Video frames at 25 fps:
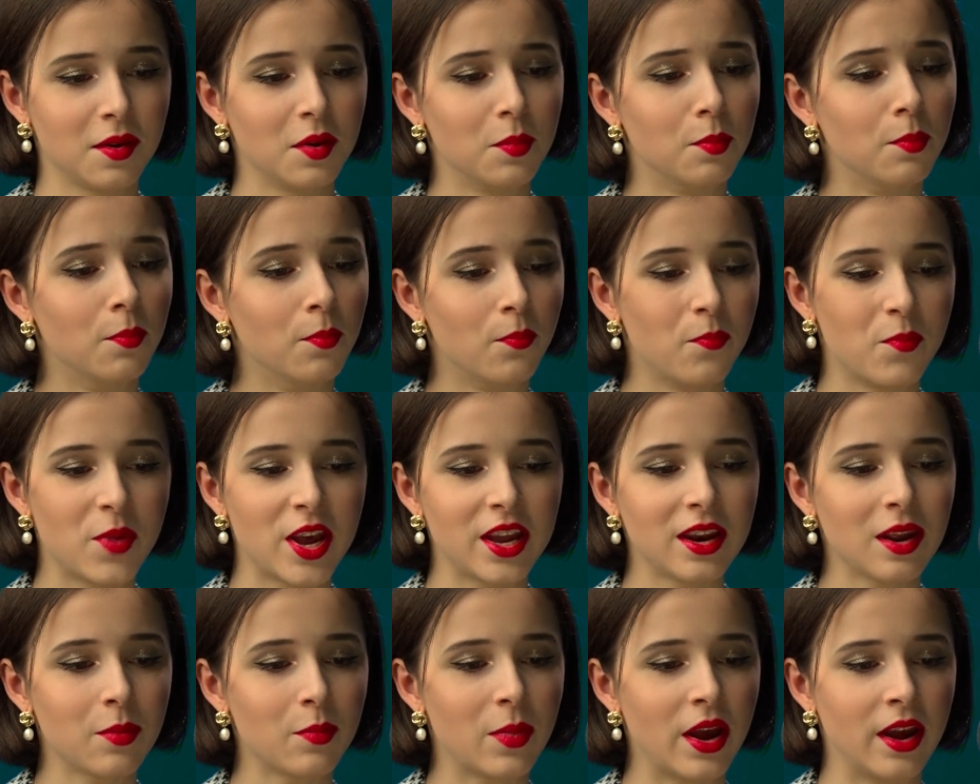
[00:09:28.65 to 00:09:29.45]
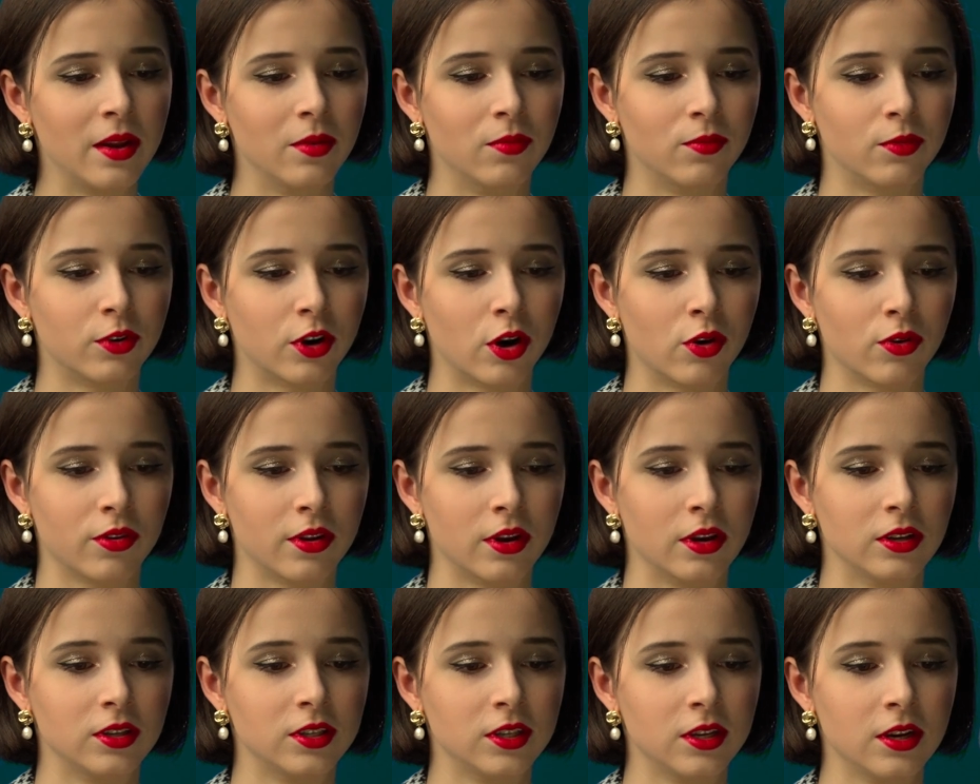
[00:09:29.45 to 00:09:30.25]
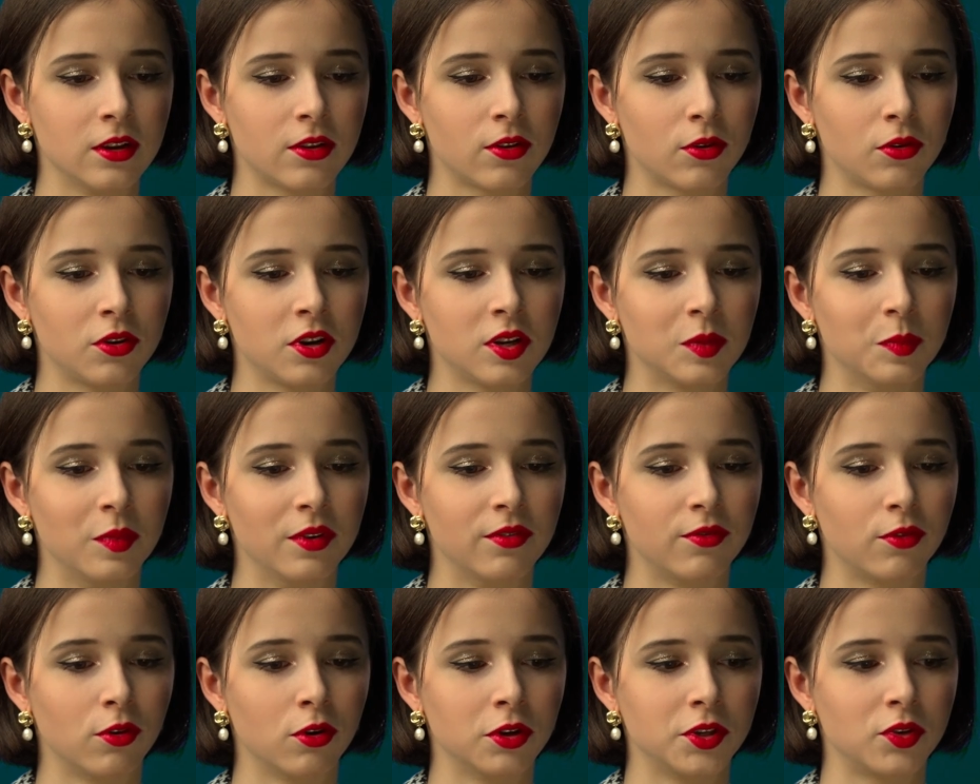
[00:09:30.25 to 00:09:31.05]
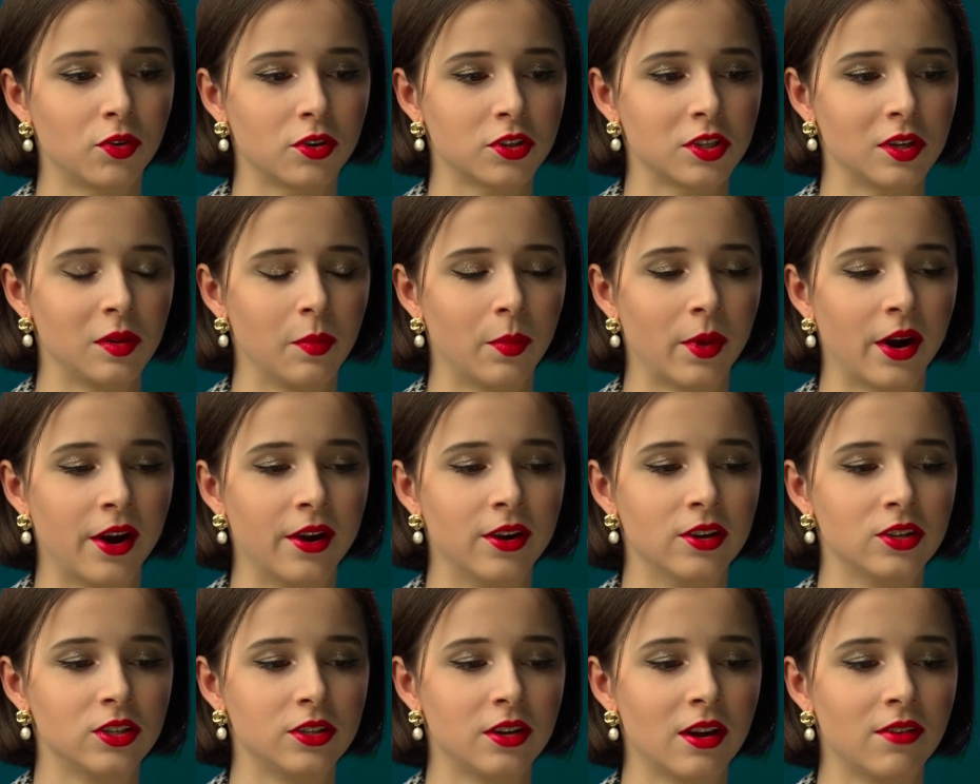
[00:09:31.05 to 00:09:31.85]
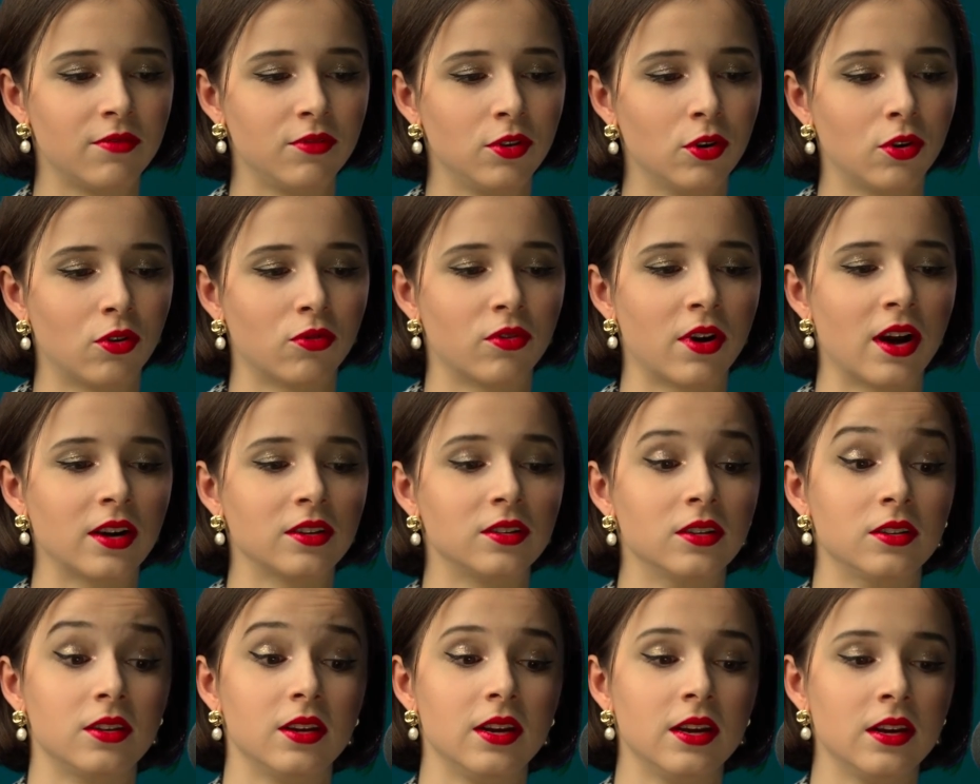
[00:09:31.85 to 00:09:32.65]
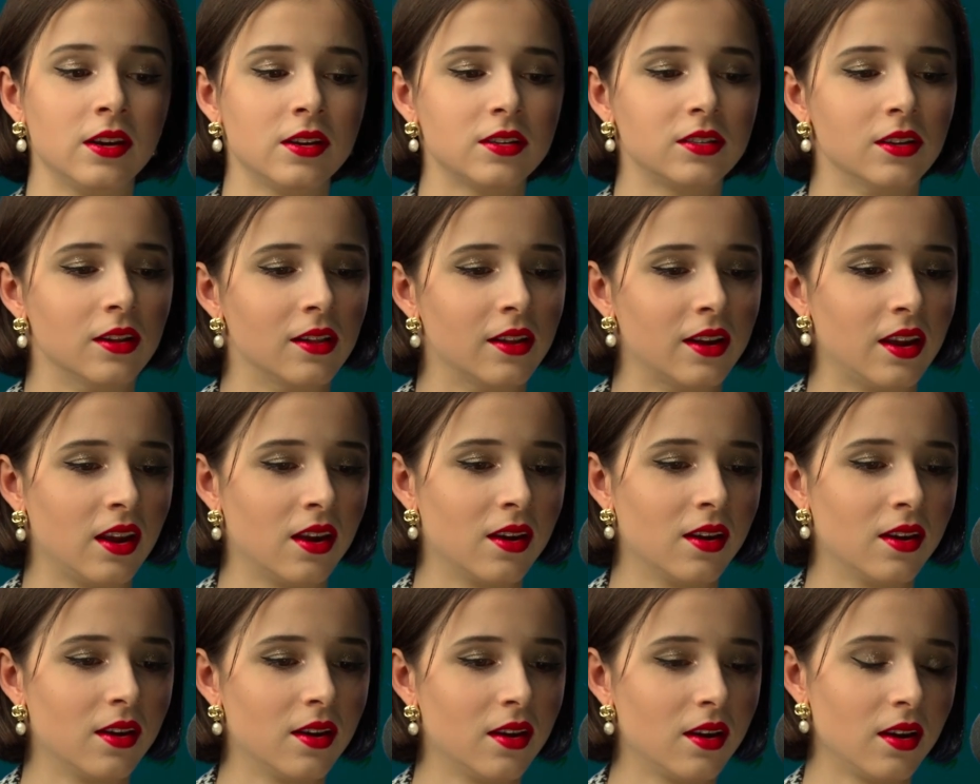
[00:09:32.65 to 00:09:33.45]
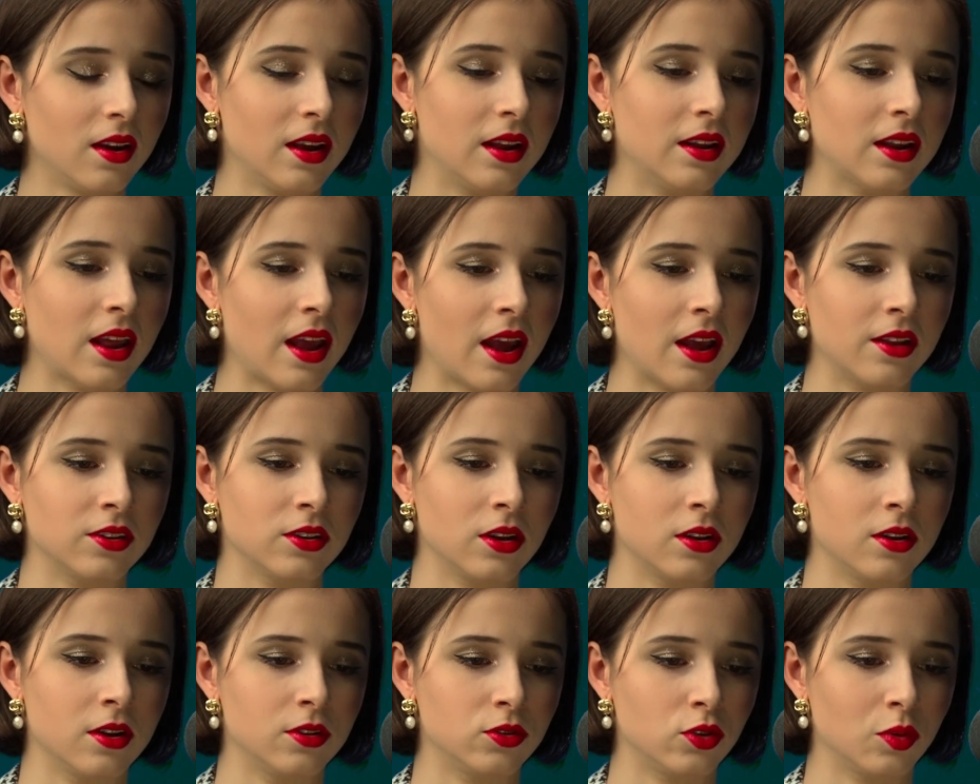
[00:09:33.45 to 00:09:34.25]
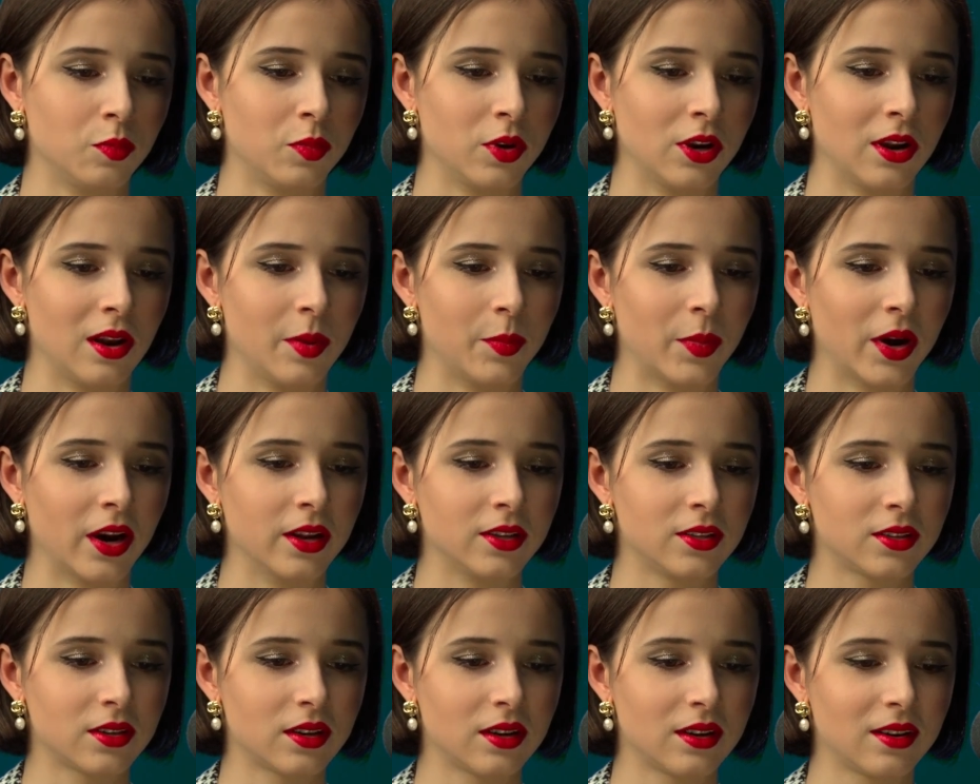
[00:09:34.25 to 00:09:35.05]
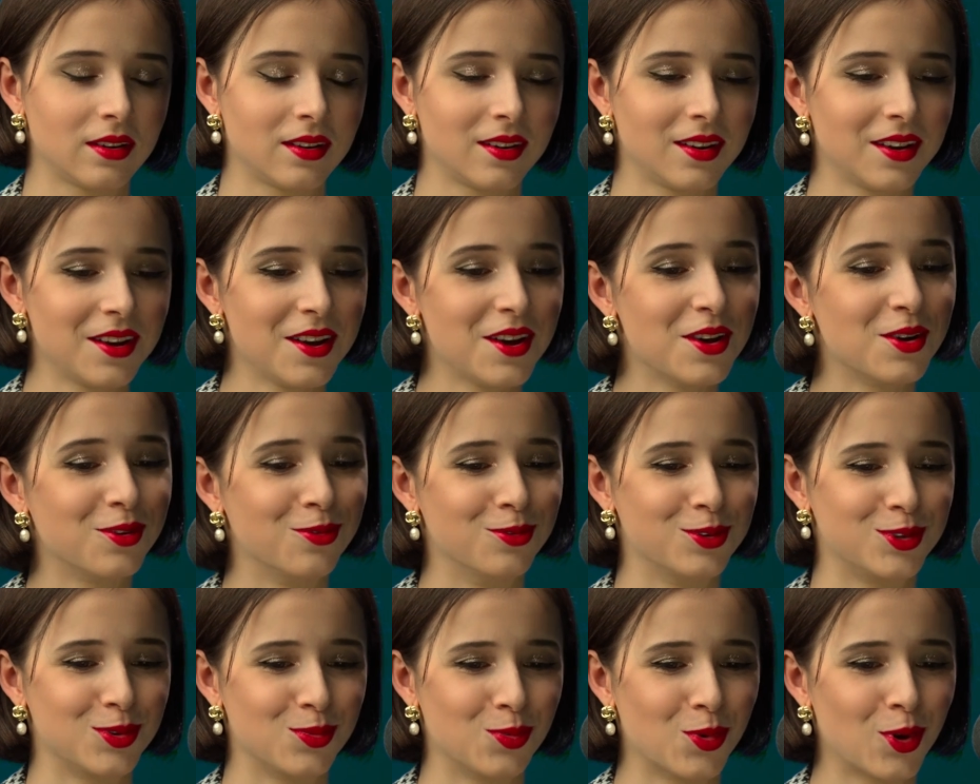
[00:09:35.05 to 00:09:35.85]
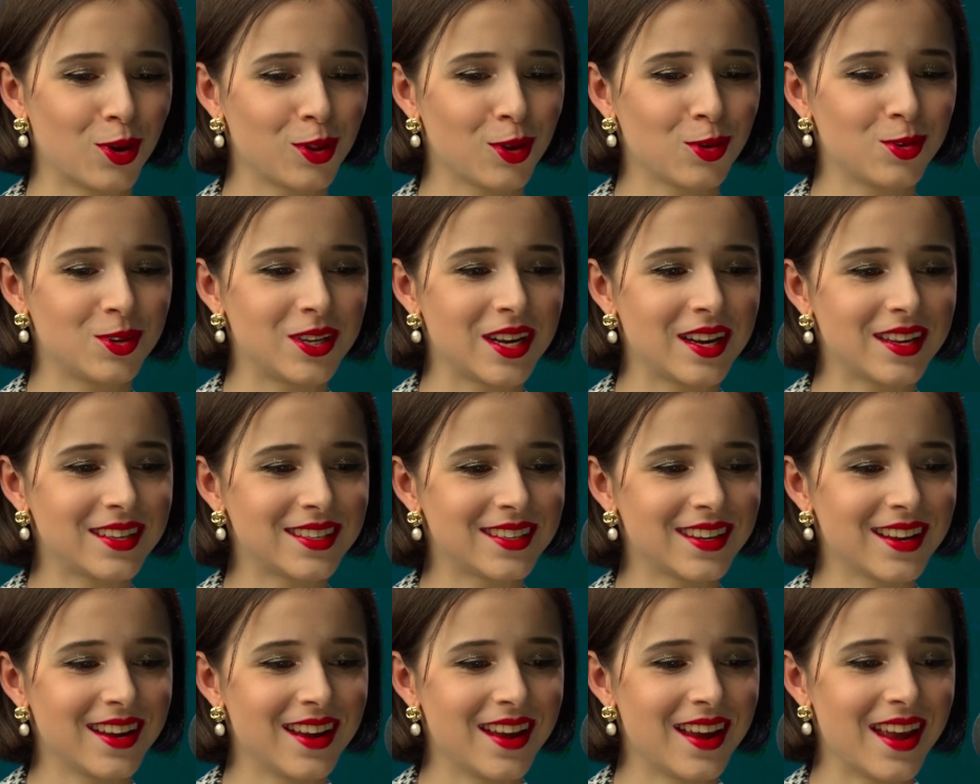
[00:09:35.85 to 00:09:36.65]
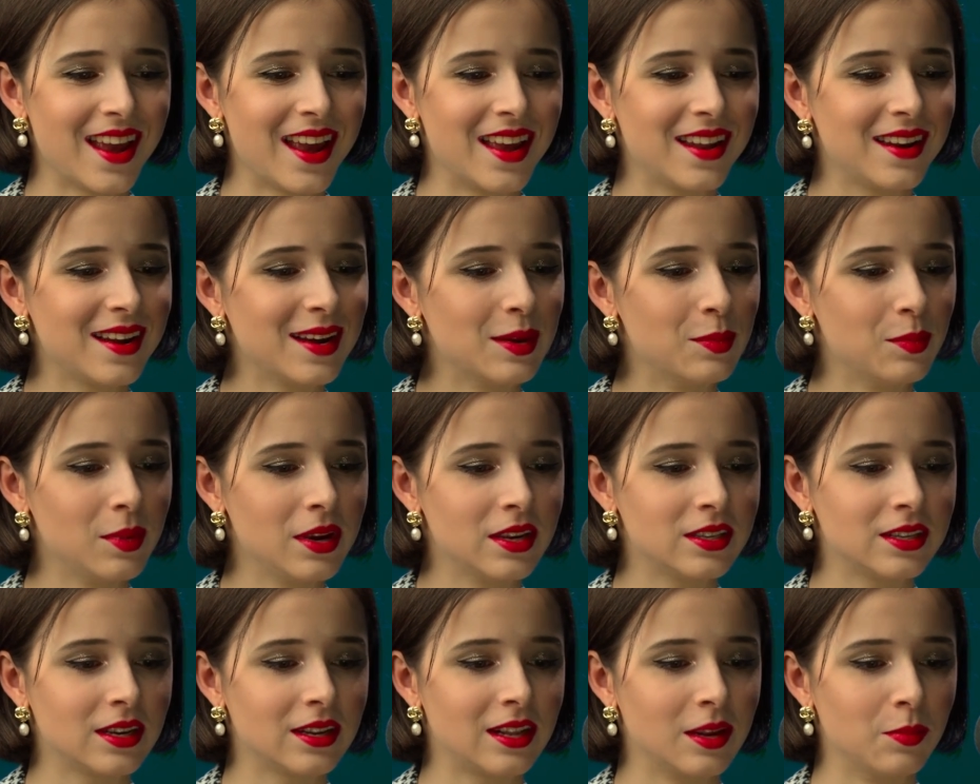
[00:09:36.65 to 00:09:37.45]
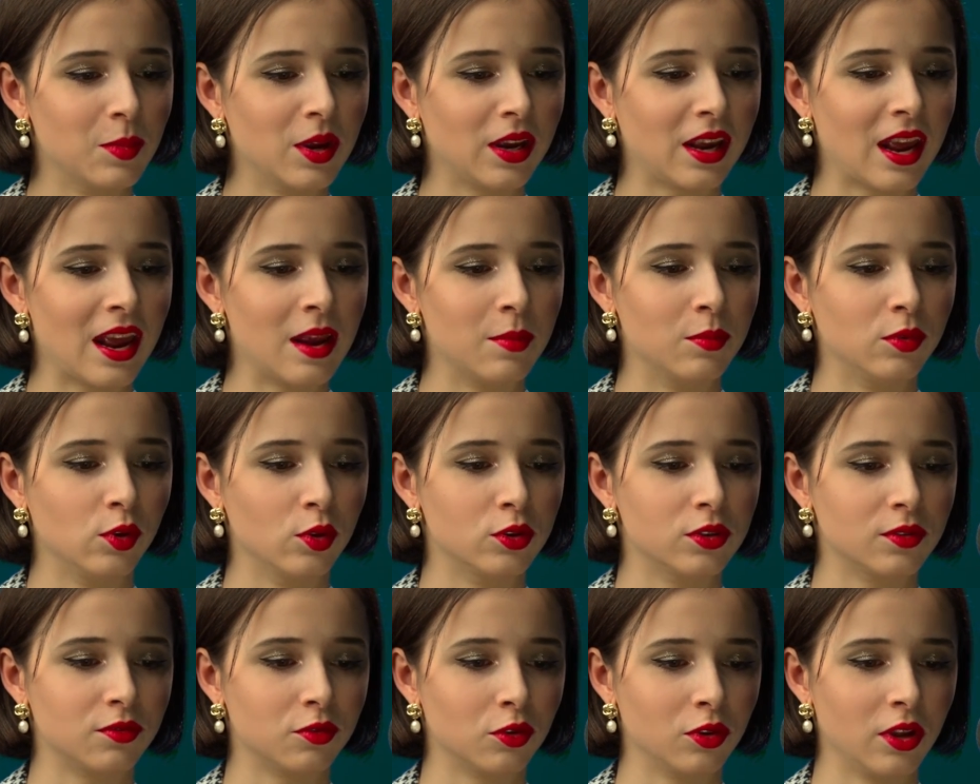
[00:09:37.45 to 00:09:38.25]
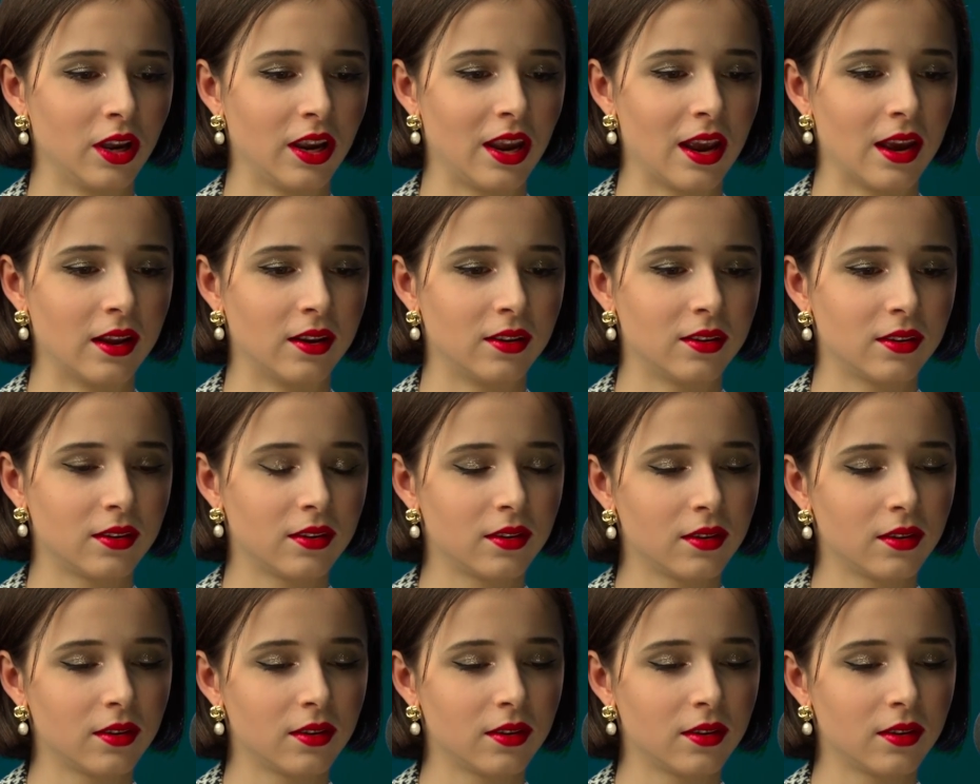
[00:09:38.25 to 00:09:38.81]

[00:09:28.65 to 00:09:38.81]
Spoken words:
Many men broke their teeth on it before Drosselmeyer's nephew cracked it easily and handed it to Pirlipat, who swallowed it and immediately became beautiful again.